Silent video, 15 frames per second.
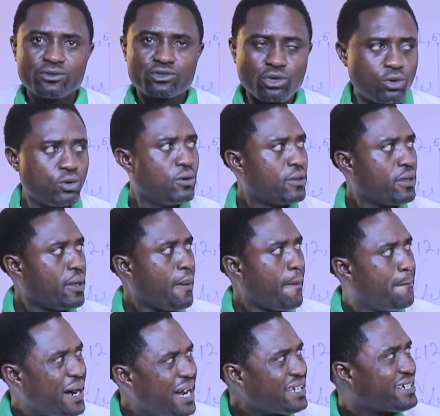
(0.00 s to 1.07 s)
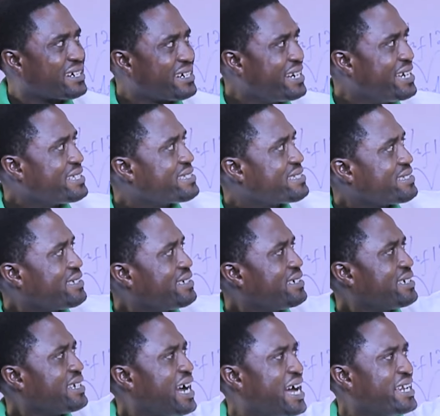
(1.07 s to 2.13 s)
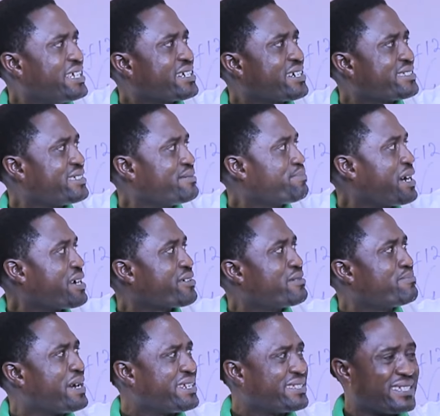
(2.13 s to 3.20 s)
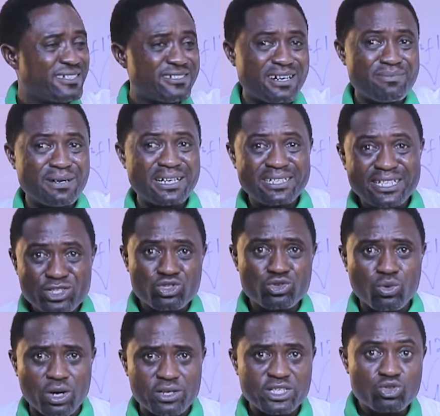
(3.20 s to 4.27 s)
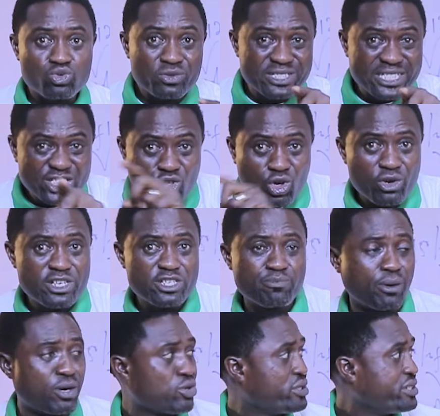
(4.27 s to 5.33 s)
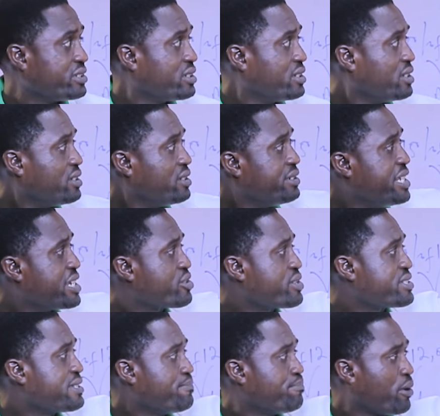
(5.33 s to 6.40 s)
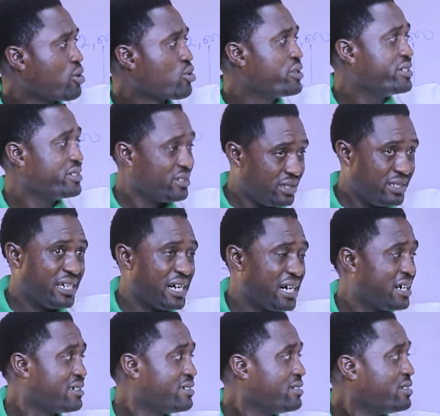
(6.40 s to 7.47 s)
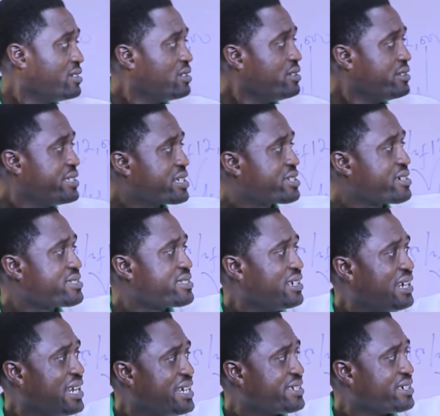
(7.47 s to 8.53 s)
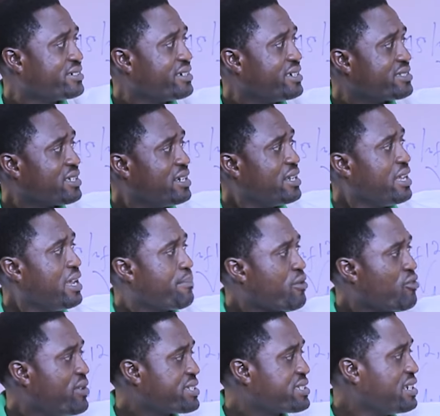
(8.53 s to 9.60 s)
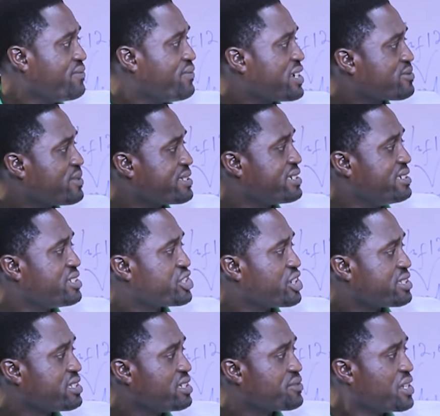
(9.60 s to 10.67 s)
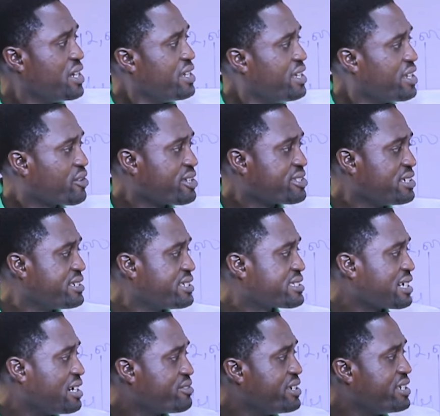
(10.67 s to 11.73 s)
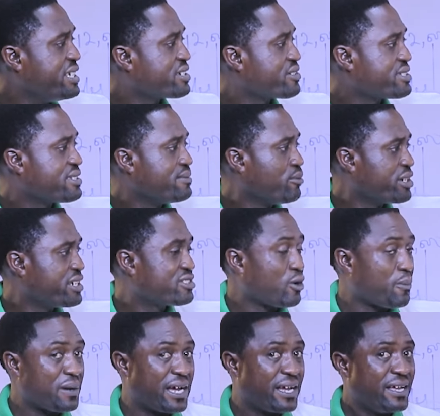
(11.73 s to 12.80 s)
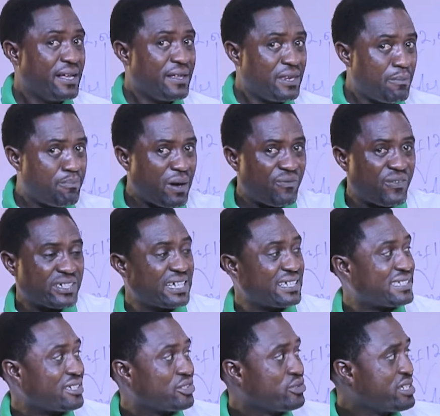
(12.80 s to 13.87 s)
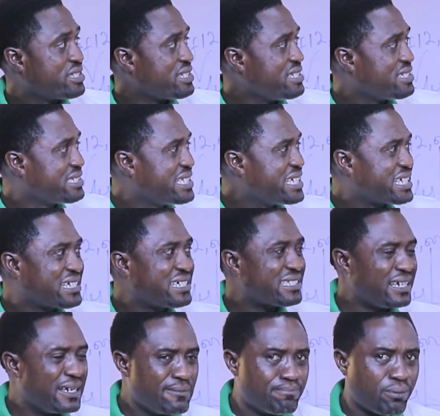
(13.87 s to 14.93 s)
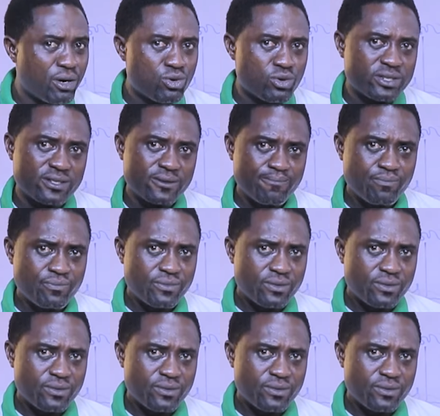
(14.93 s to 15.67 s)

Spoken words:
So bank rates, an increase in bank rate by the central bank leads to what? It will discourage borrowing. Decrease in borrowing, decrease in lending rates, improvement in investment initiatives, increase in discount rate, increase in money supply. The perfect answer to this is decrease in borrowing.